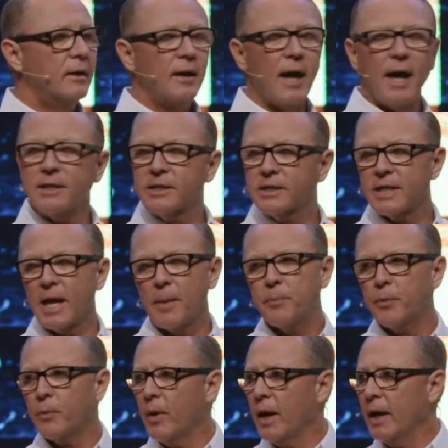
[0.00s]
Not
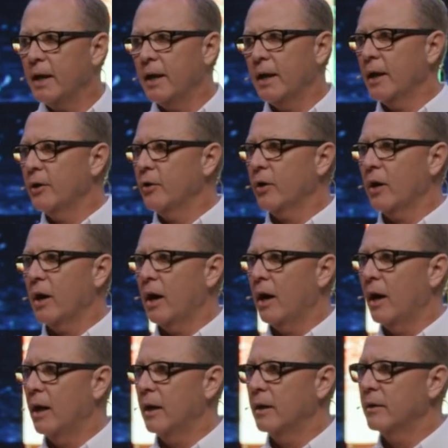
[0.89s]
separated under
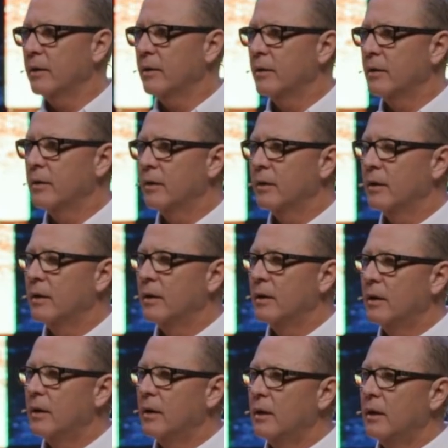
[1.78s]
God.
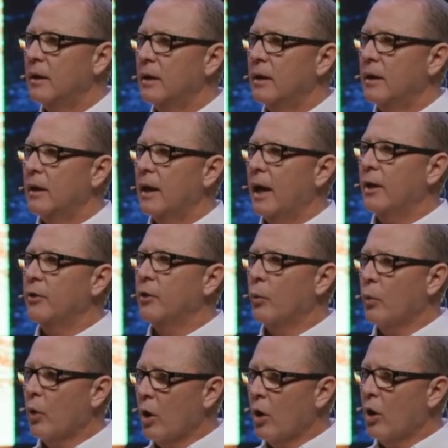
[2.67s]
And
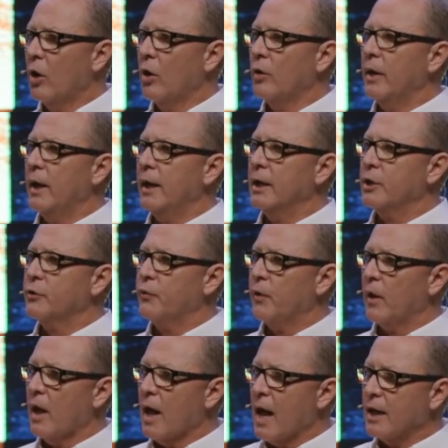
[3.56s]
the world and its
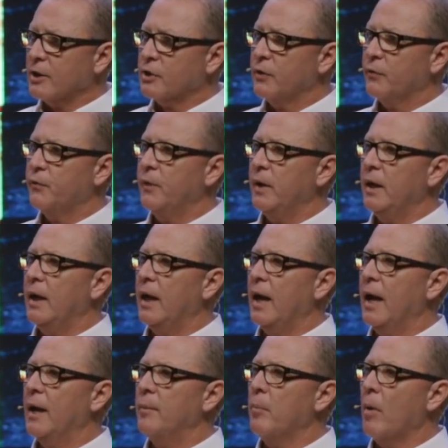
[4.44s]

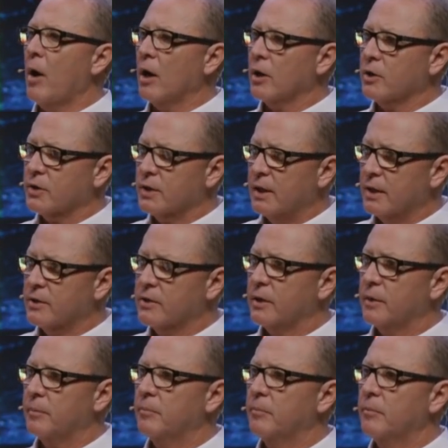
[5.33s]
philosophy and
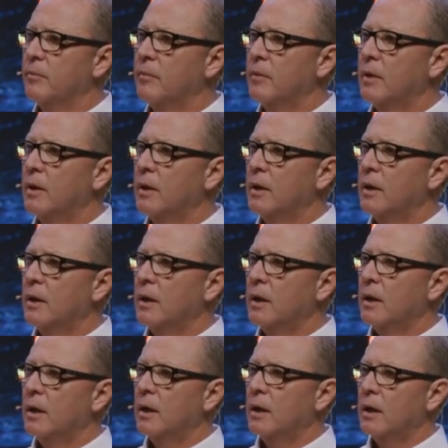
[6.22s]
Marxism
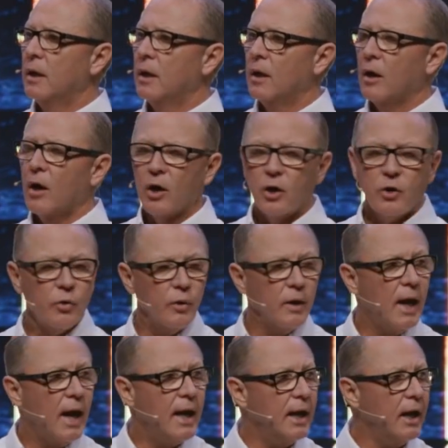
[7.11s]
are
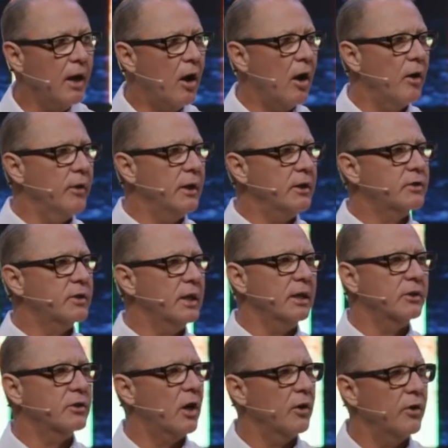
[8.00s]
creating all these
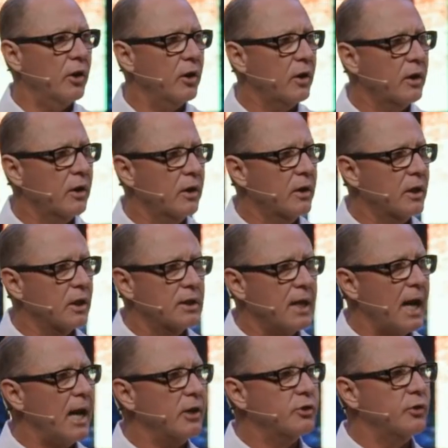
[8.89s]
things. Are there
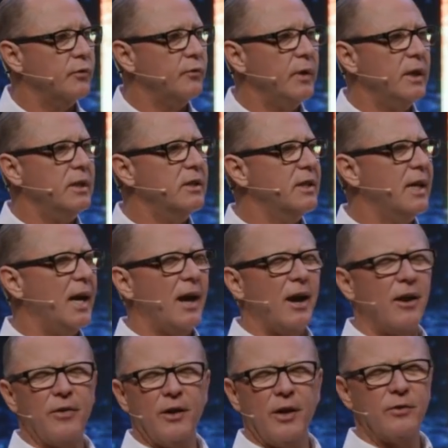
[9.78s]
catastrophes?
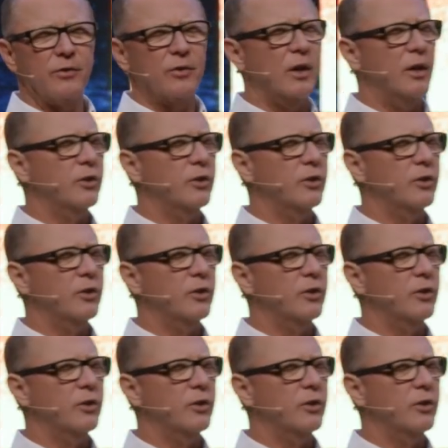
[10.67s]
Yeah. Are there